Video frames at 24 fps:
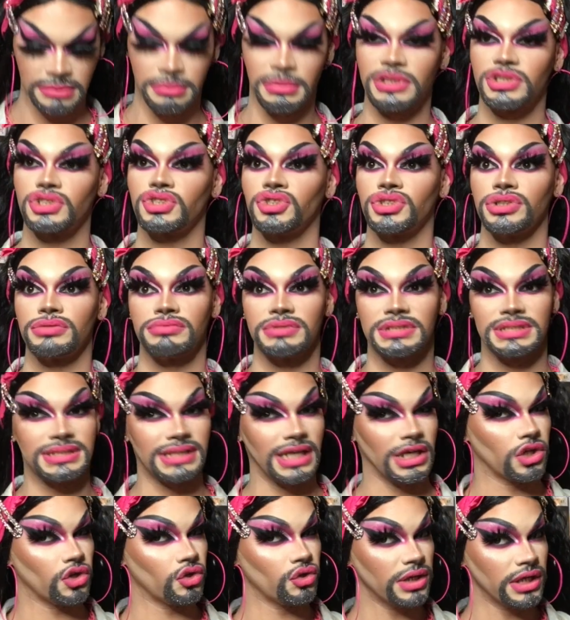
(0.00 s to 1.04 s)
Make sure you
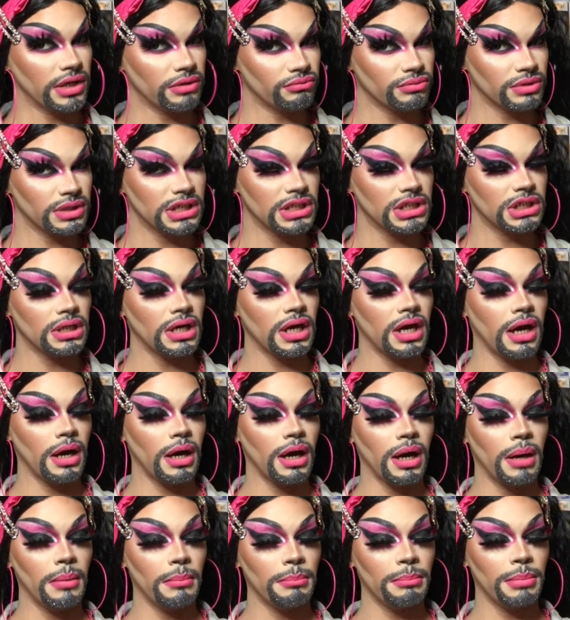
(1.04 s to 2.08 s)
recycle and
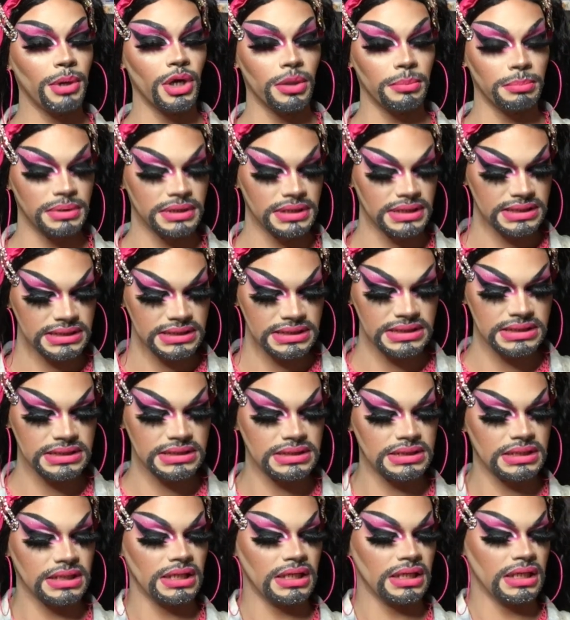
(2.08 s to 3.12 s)

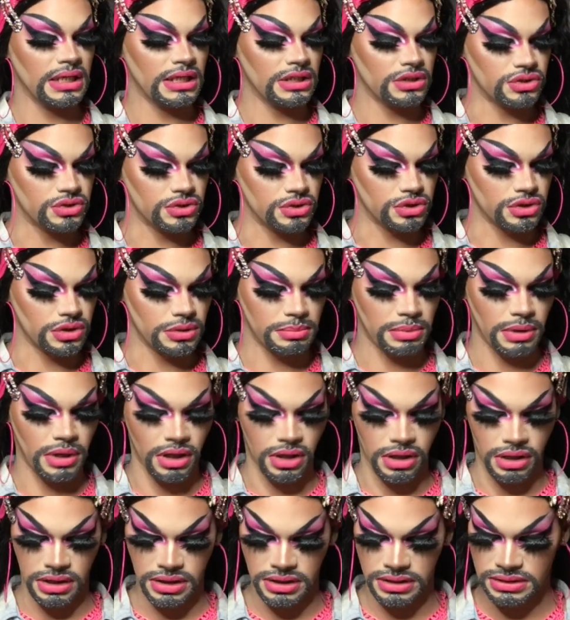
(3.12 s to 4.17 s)
repurpose um, your
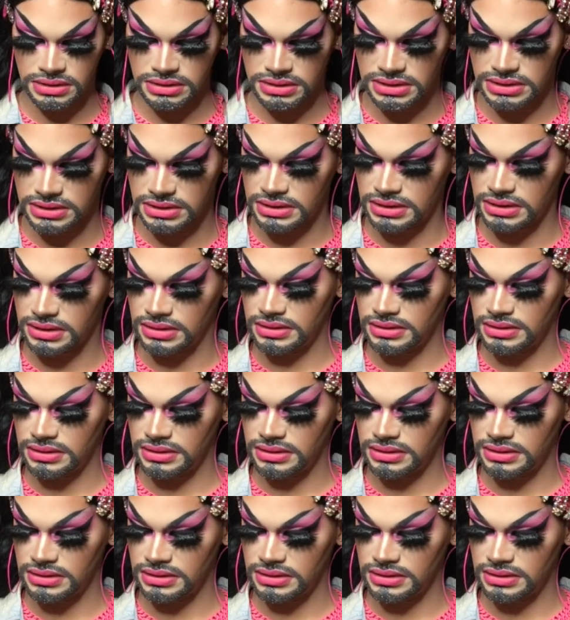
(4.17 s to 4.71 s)
parts